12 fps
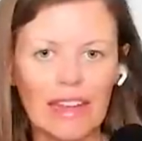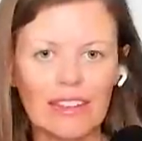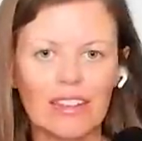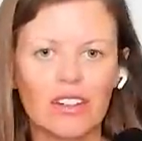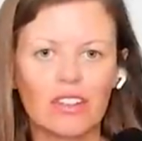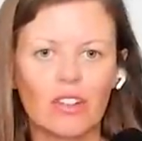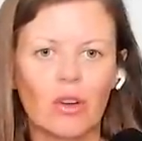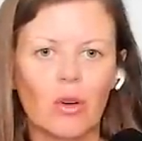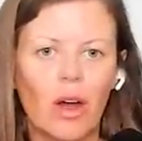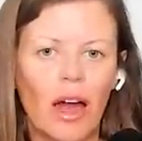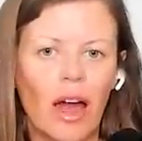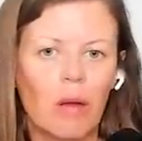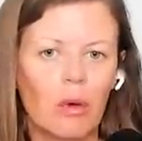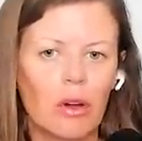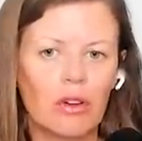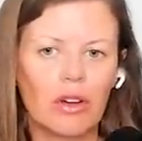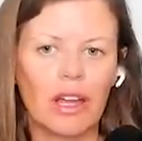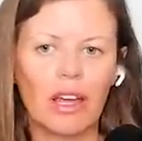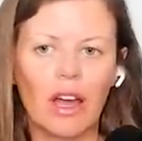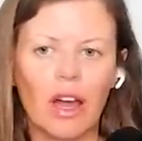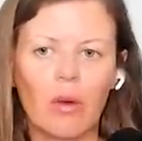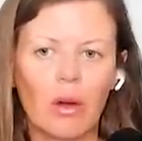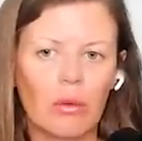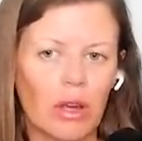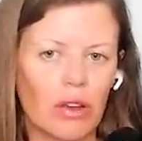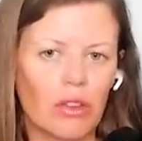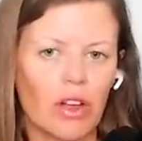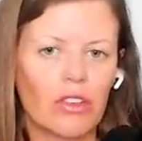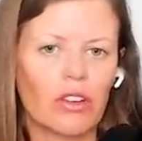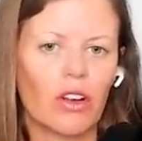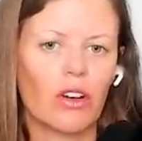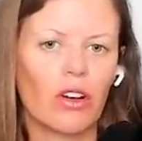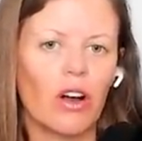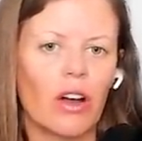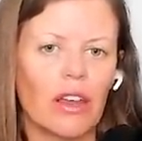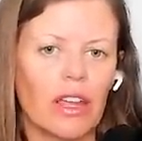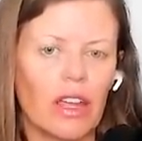isn't. So I'm wondering uh, what, what your thoughts are on